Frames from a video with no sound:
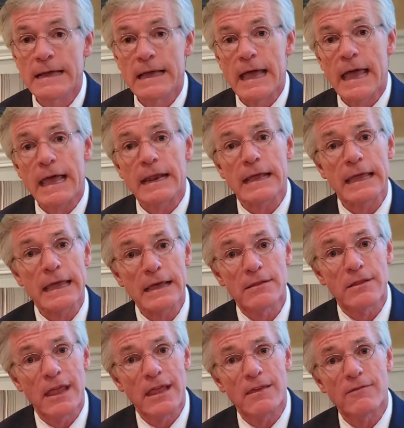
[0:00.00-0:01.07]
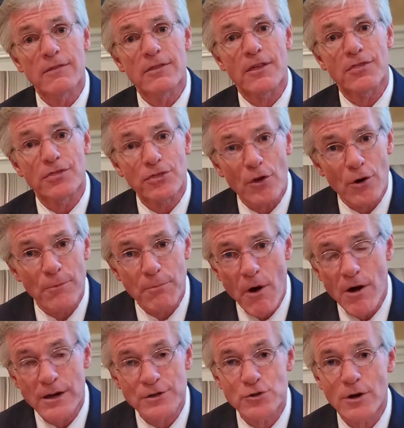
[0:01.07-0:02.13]
And again, the third
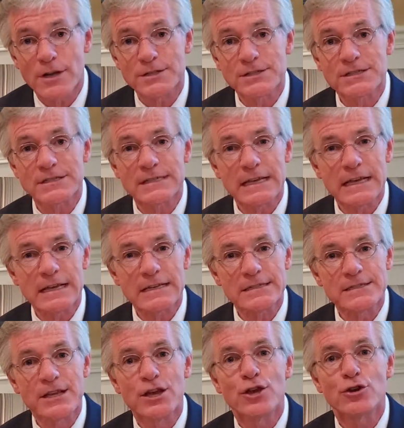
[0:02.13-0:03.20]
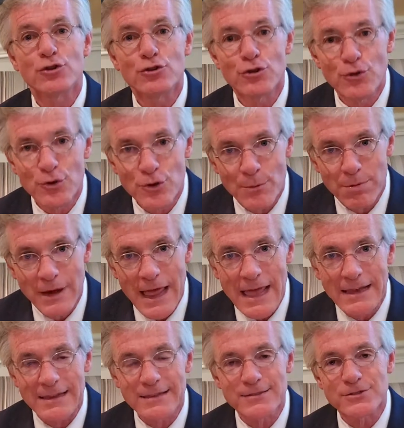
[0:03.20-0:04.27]
party trust says do your
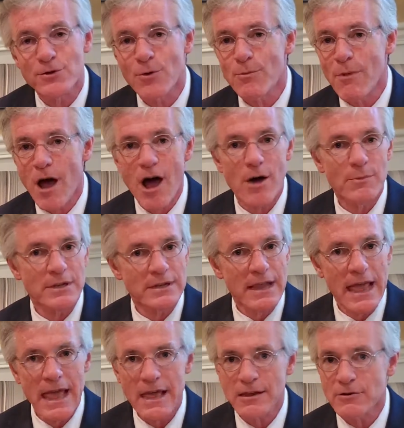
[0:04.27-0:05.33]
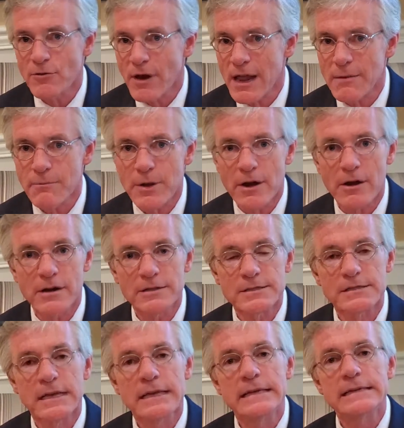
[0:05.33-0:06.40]
planning. So mom and dad, grandparents,
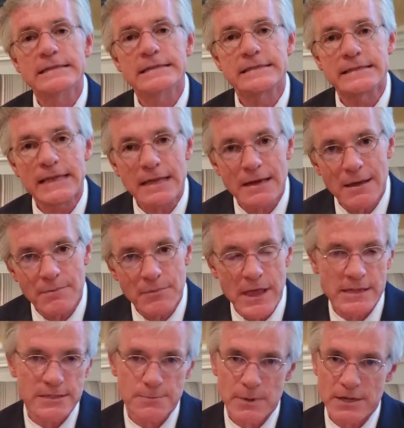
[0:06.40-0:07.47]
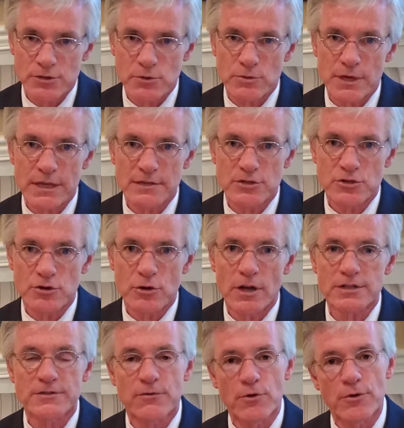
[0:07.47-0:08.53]
set up that special needs
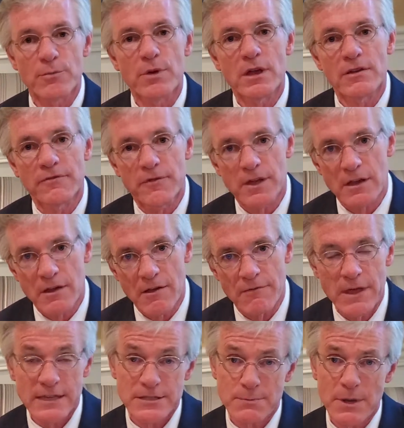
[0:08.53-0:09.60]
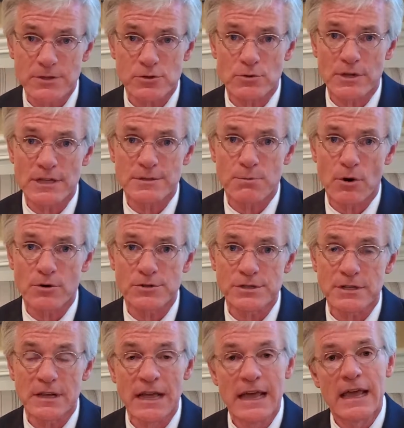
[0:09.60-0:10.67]
trust for the benefit of that special needs
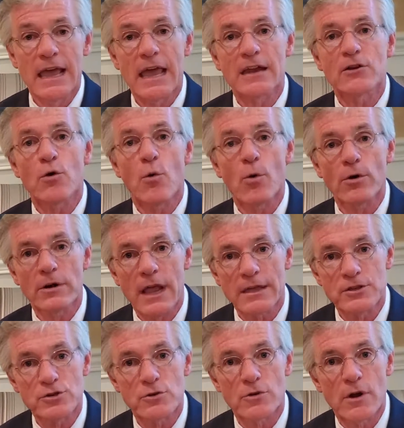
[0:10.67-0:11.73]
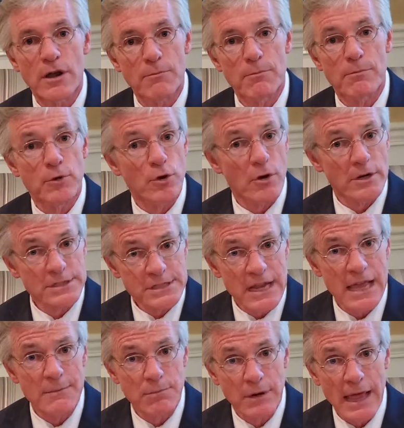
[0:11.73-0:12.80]
person and coordinate your
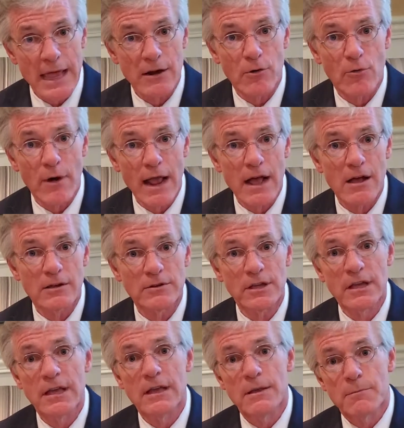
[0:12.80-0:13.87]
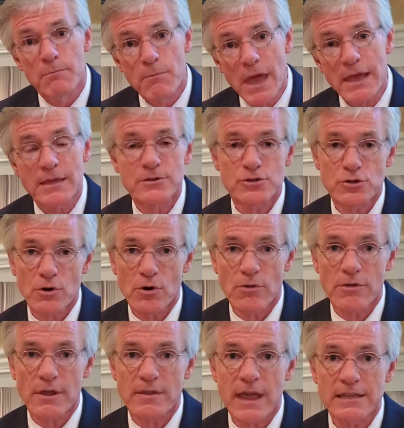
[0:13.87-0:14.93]
estate plan around making sure
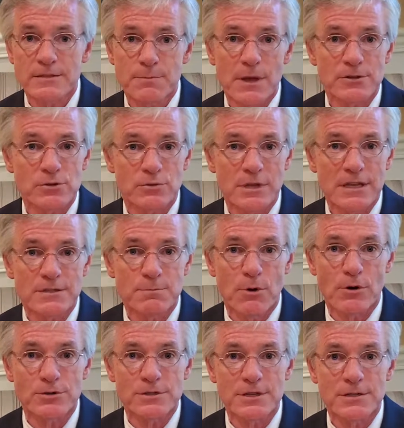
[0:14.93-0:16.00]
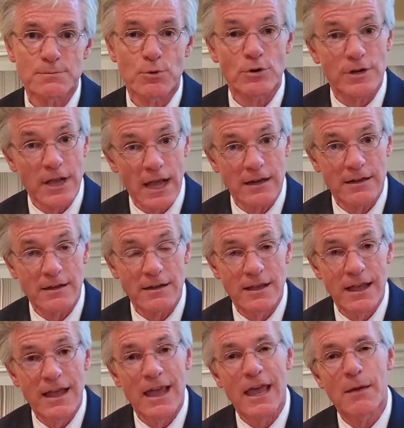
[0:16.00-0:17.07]
that that special needs person is protected,
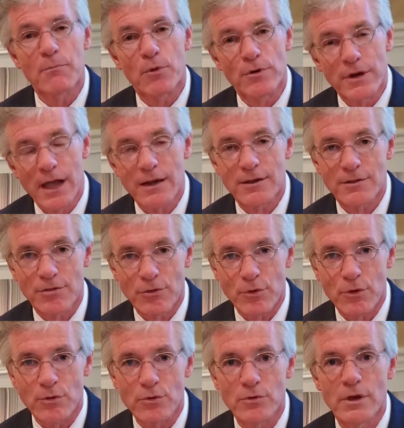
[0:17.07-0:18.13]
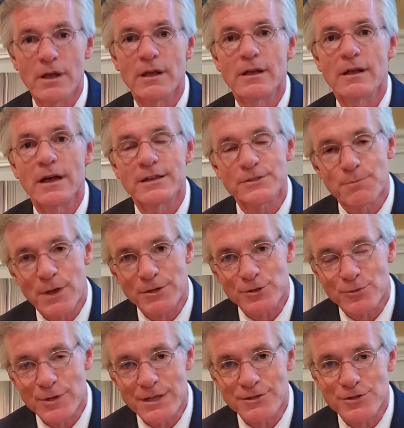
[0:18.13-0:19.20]
and protected through a special
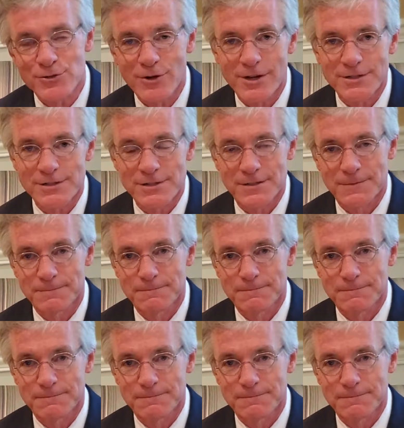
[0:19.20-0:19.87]
needs trust.